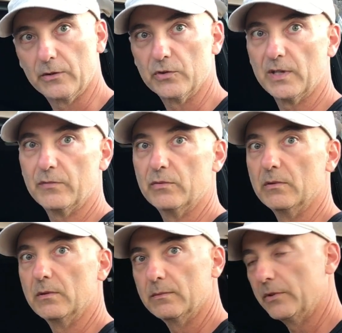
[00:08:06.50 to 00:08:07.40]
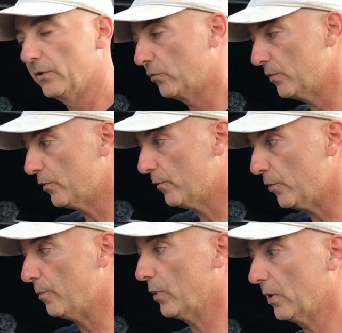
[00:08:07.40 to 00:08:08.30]
I just have to remove
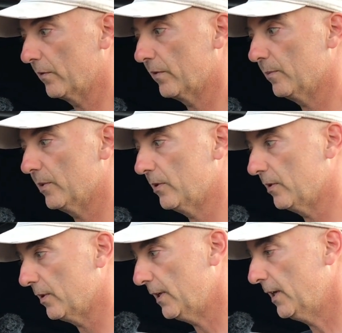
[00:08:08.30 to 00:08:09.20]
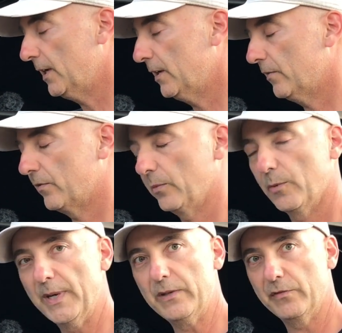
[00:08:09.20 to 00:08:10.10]
the plug from
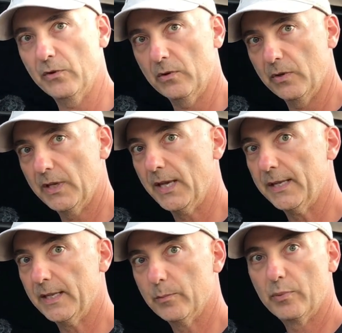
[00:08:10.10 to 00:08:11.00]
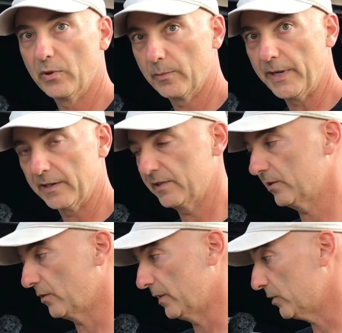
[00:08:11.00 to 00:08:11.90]
the manifold and then plug my accessories.